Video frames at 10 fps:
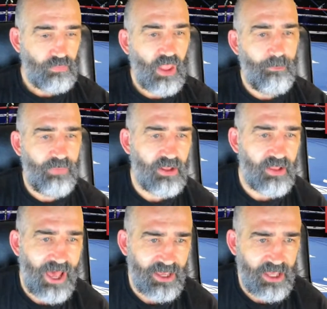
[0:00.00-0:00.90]
Bill
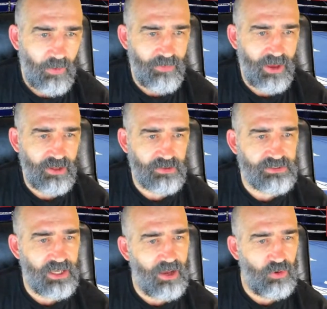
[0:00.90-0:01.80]
Hack, away, mate.
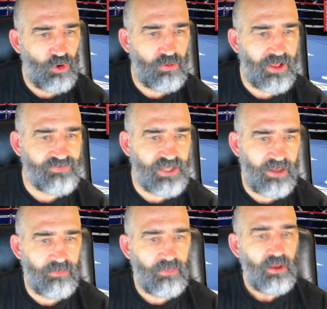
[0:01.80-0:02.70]
We all love
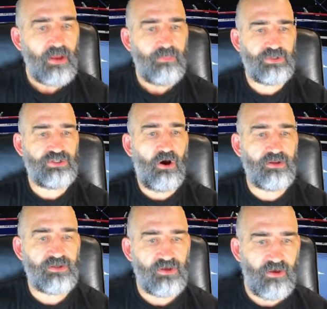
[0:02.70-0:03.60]
Tim, but Jai
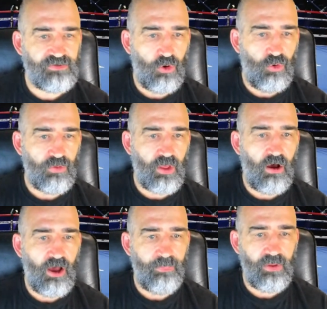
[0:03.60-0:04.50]
deserves all the
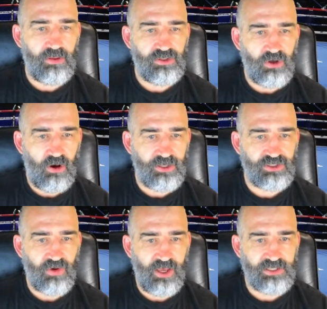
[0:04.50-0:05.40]
hype. Jai,
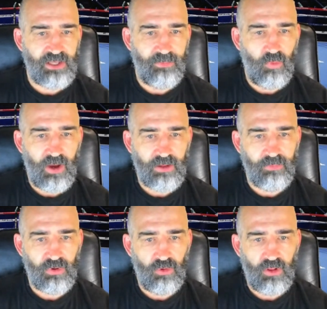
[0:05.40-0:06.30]
Australia's number one,
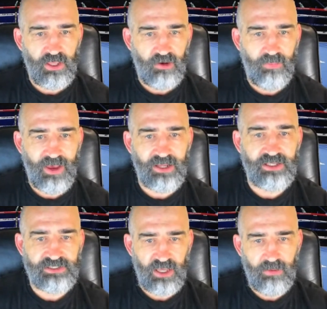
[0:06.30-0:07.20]
but all I hear about
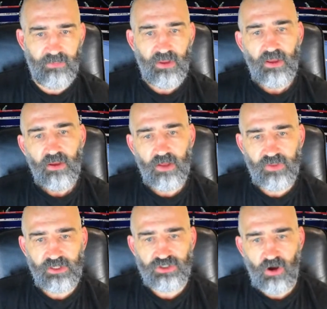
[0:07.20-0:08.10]
is Tim. I
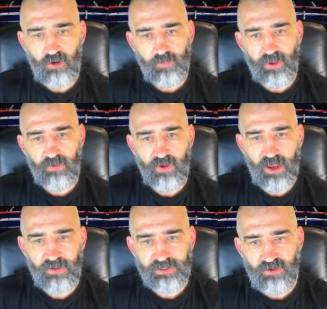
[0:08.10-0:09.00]
think Jai will be
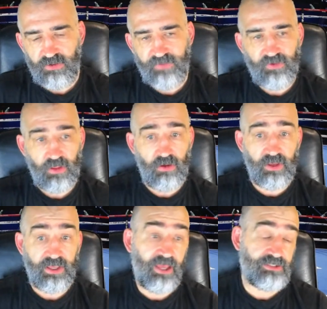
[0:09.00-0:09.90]
around as long, if not
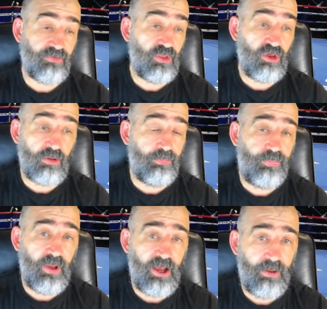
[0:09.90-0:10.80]
longer. Yeah, it's a really good
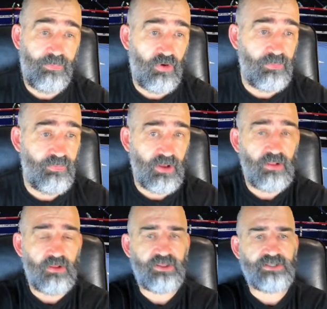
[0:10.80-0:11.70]
point, Bill.
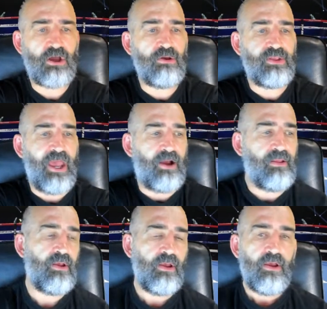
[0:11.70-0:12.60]
Look, there's no doubt
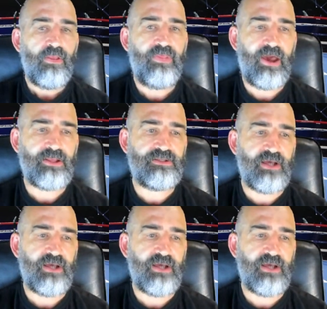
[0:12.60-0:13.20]
that